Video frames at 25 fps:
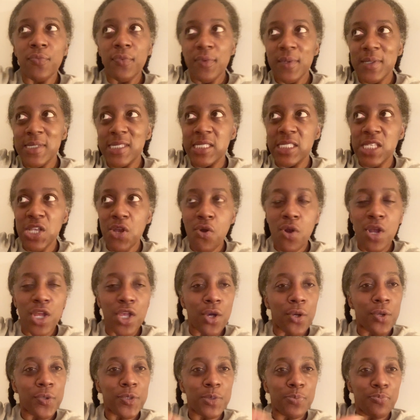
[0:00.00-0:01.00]

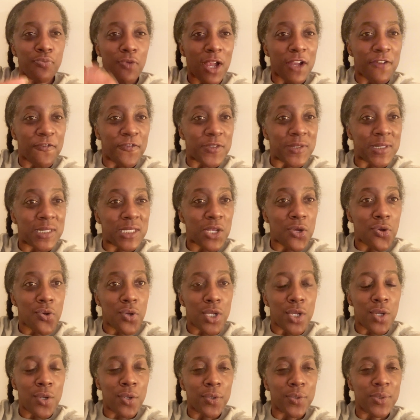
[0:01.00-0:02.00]
cereals, breakfast
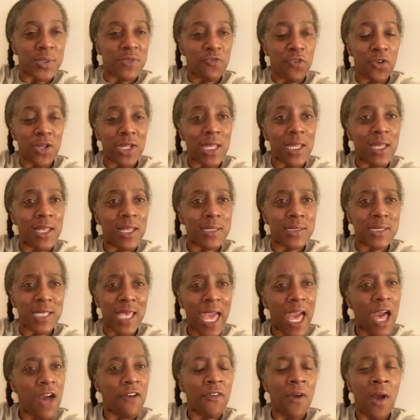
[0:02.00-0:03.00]
cereals for kids that
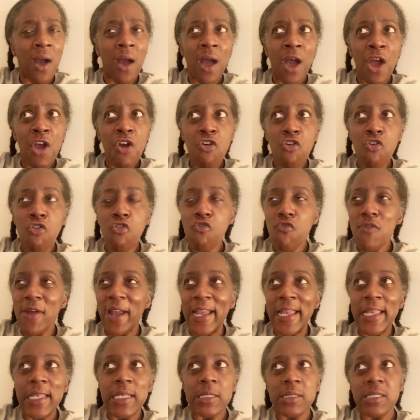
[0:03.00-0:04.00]
have
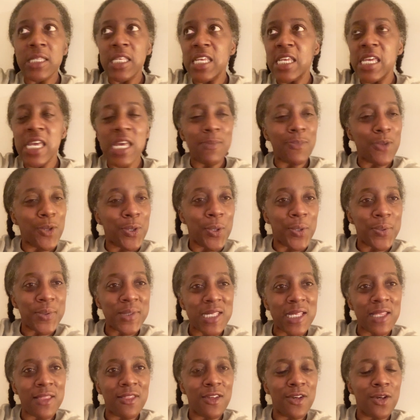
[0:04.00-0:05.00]
crazy chemicals
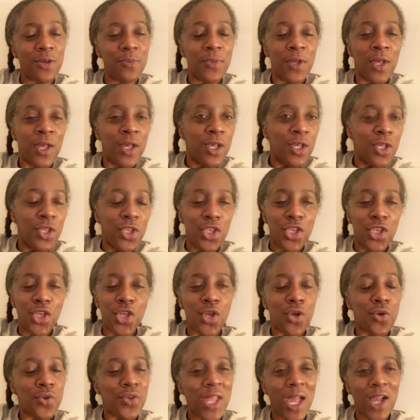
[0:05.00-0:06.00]
in them,
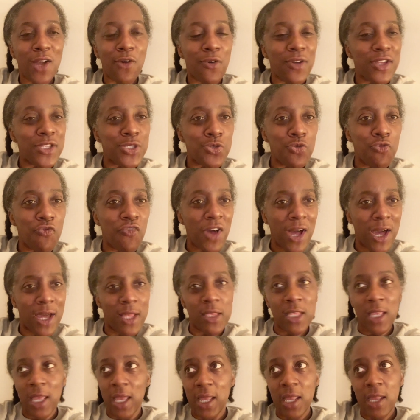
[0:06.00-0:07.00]
you're not going to find
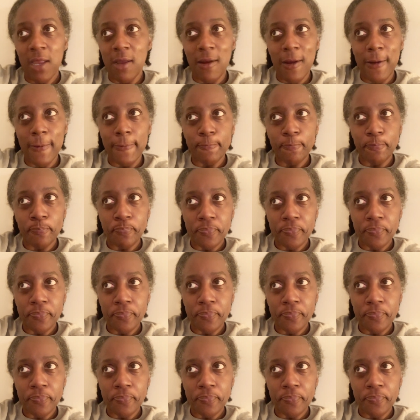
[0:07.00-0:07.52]
that here.